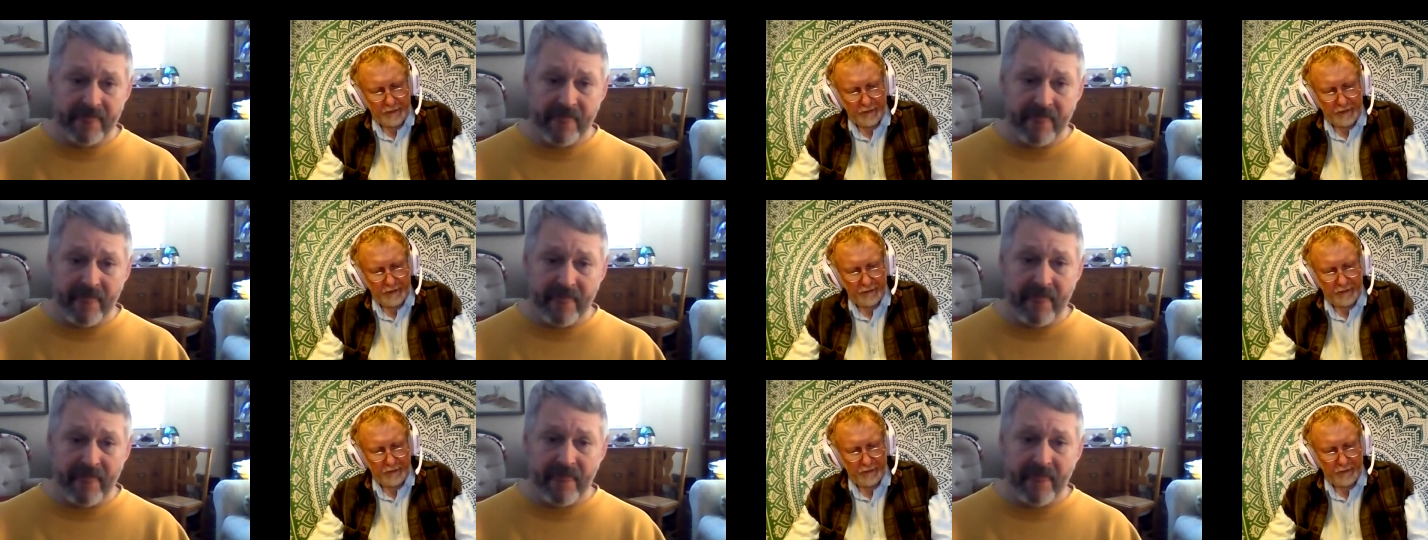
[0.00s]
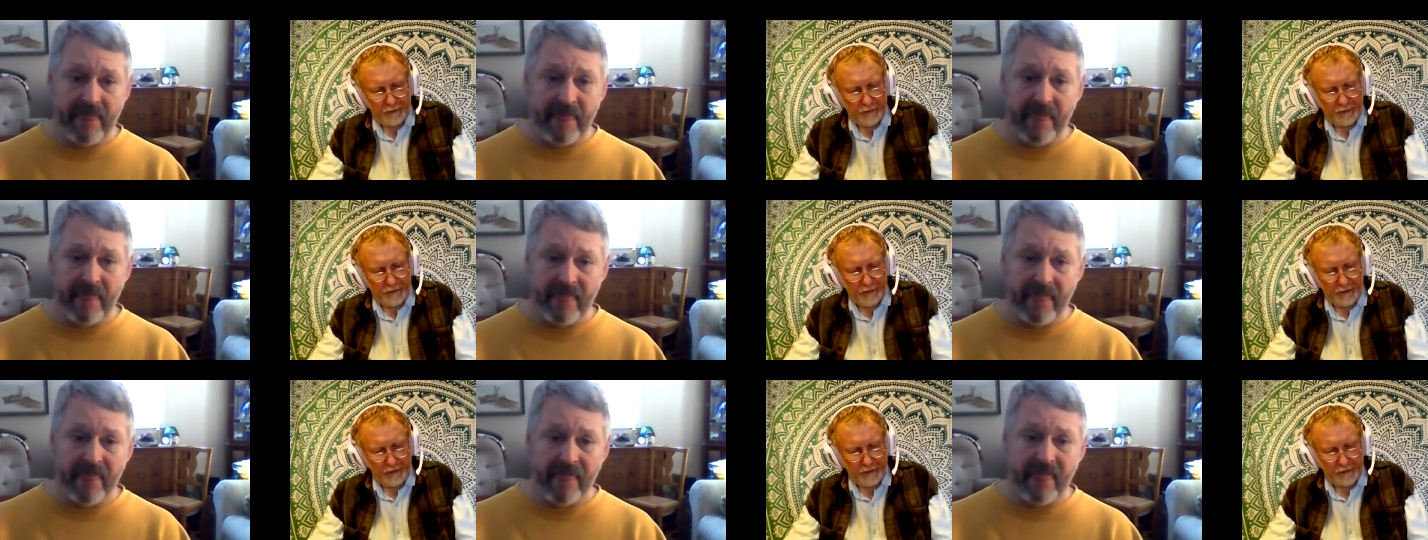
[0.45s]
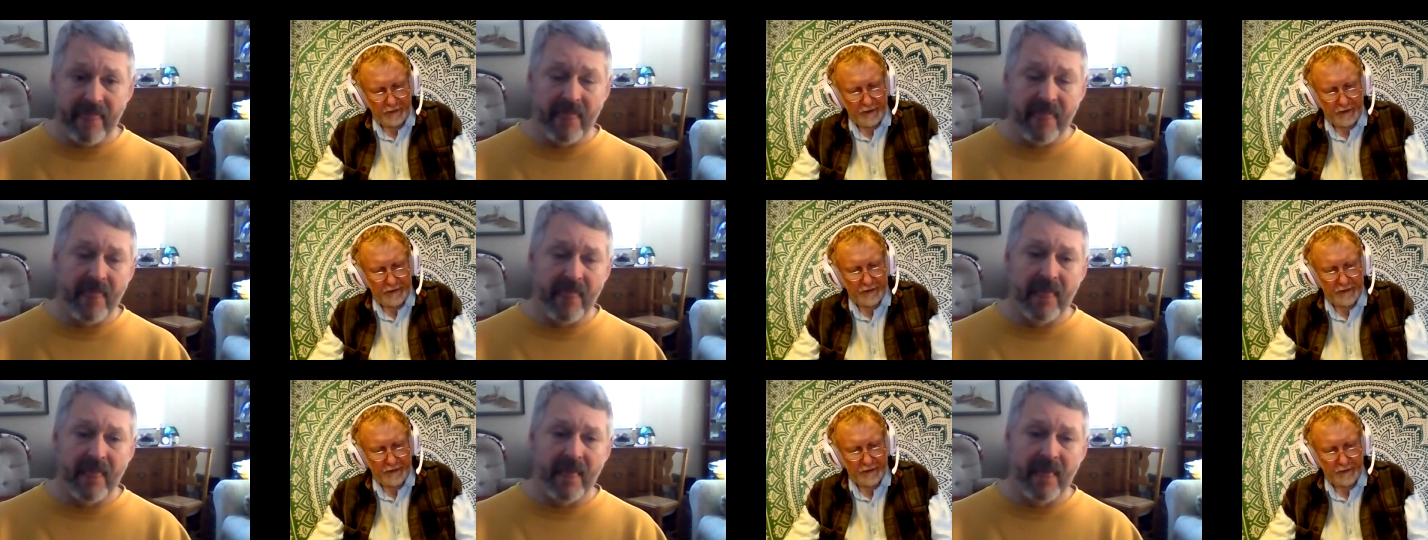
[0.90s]
Speaker 1: Uh, yeah,
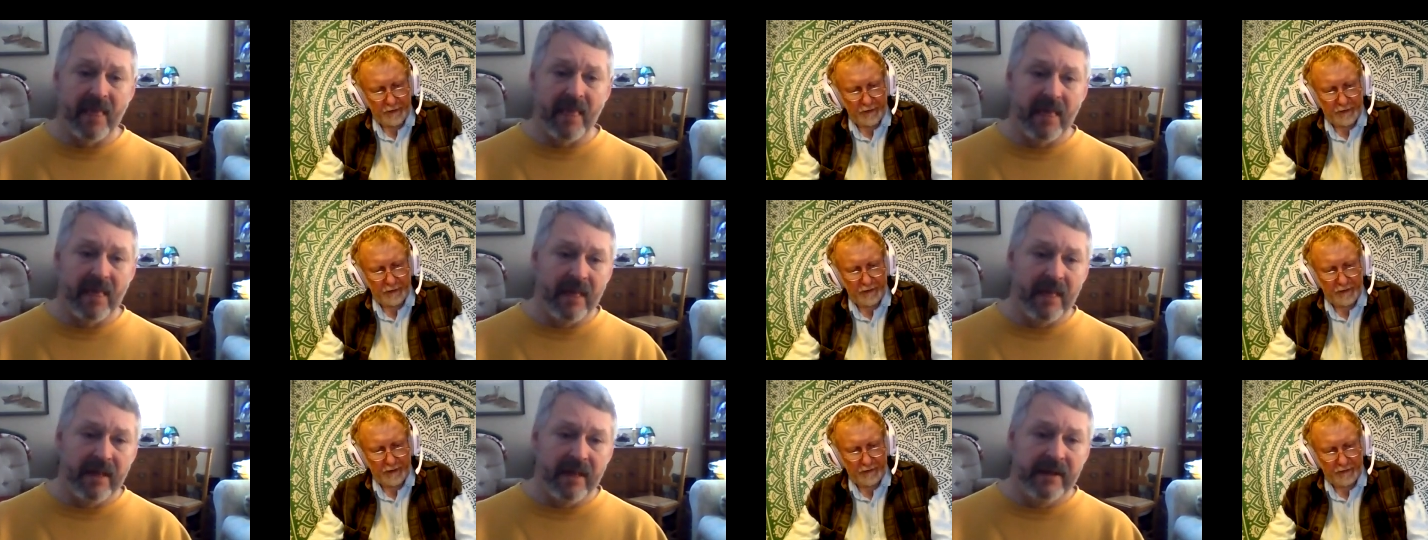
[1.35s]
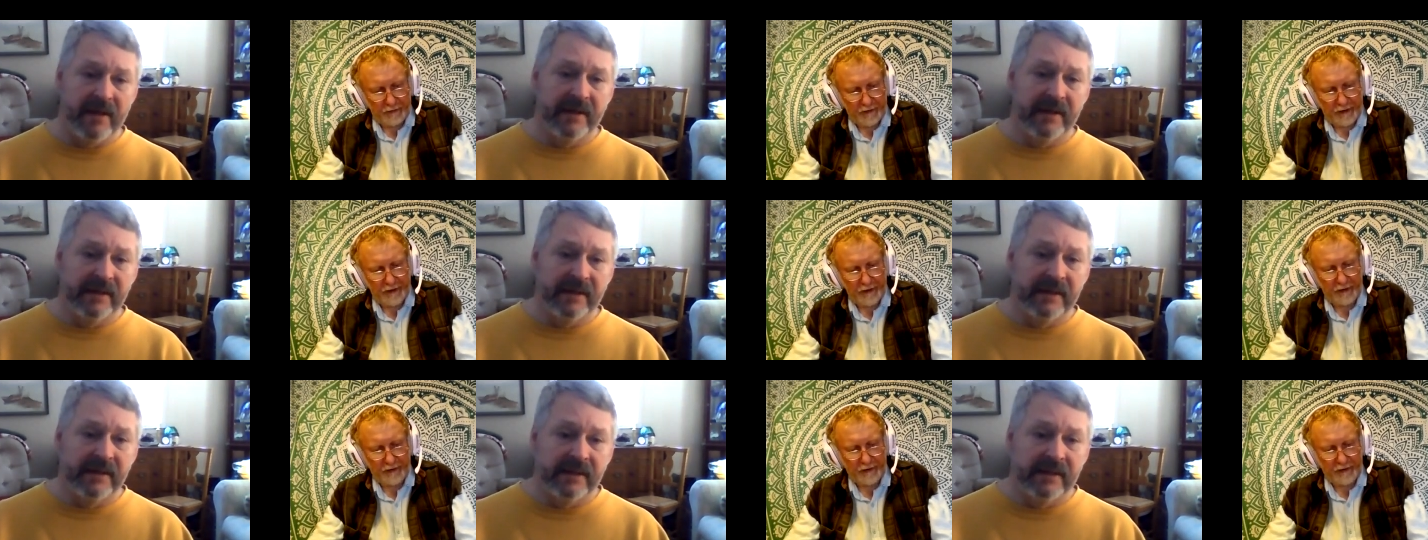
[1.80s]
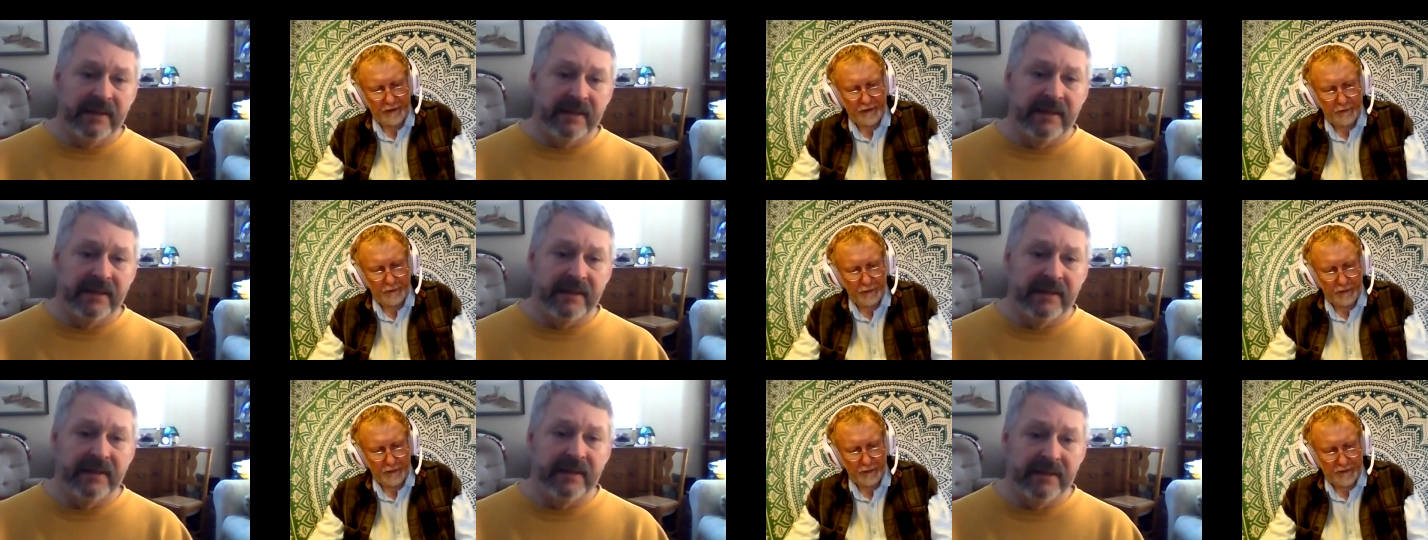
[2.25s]
that's what we hear the
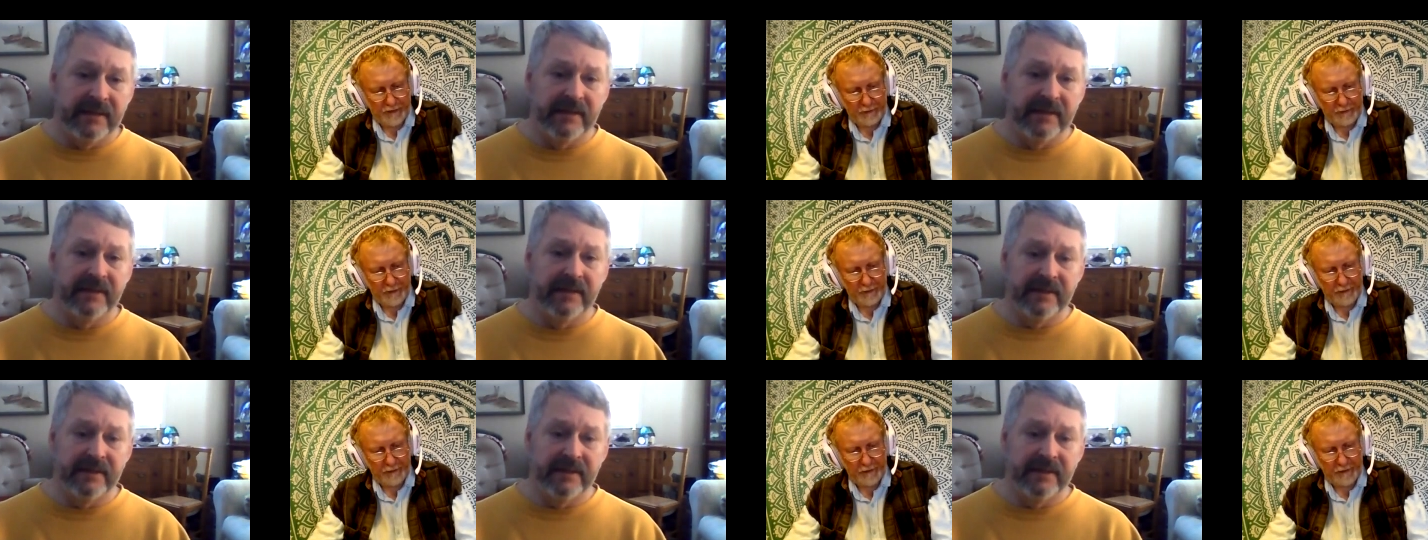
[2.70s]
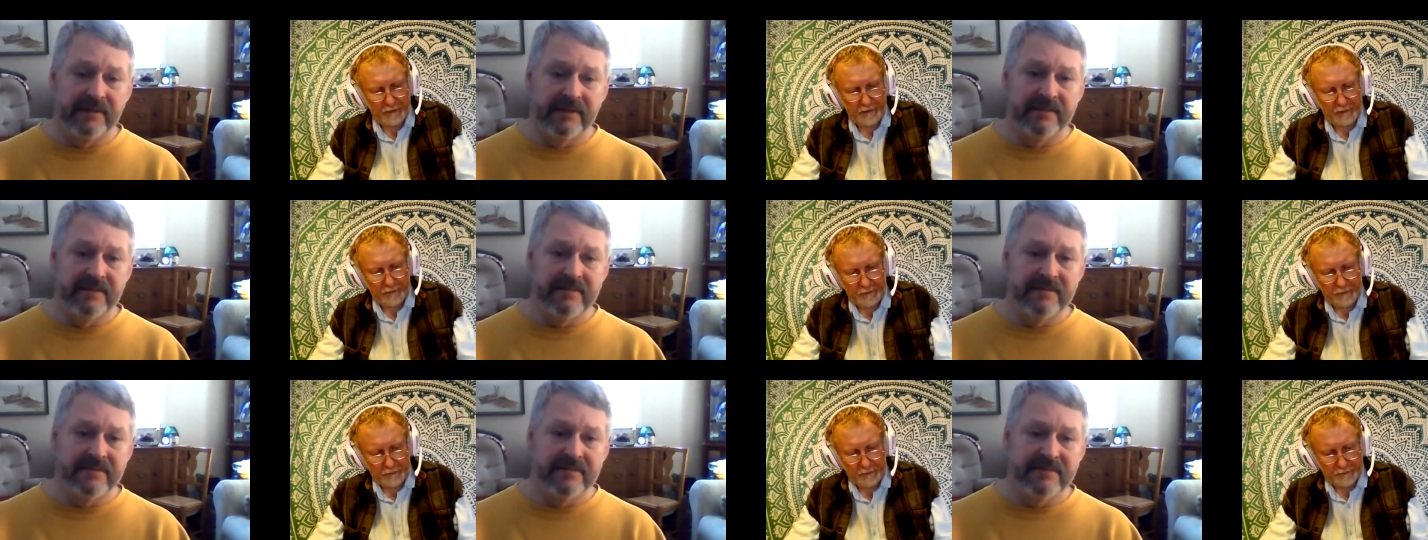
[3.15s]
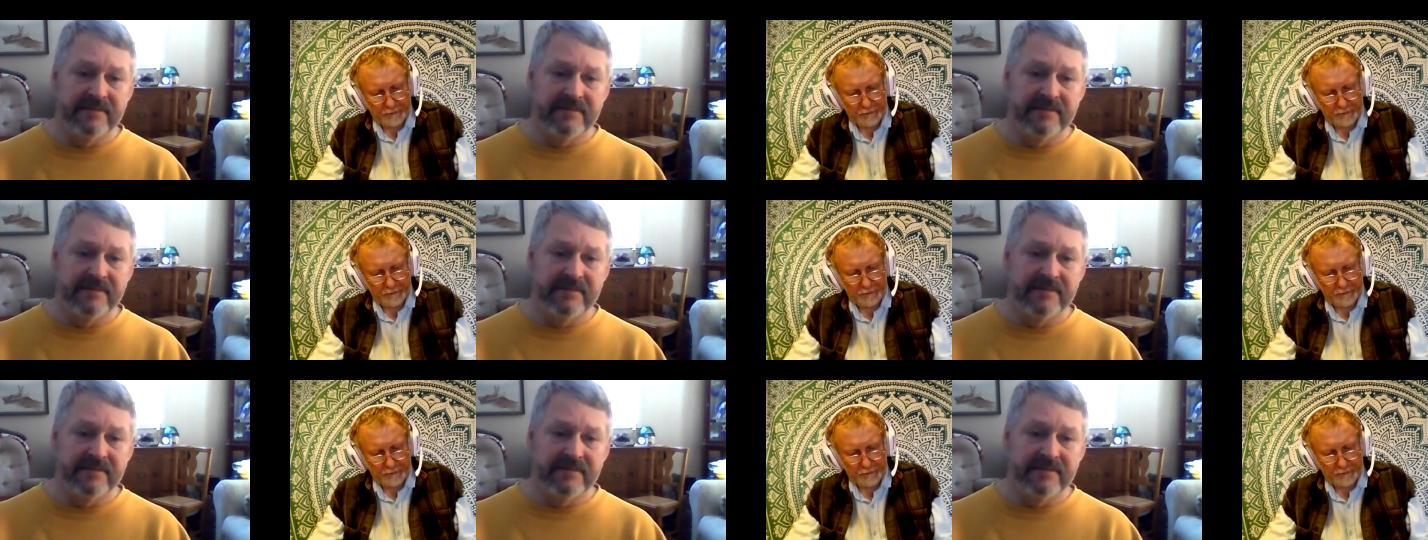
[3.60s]
reports that people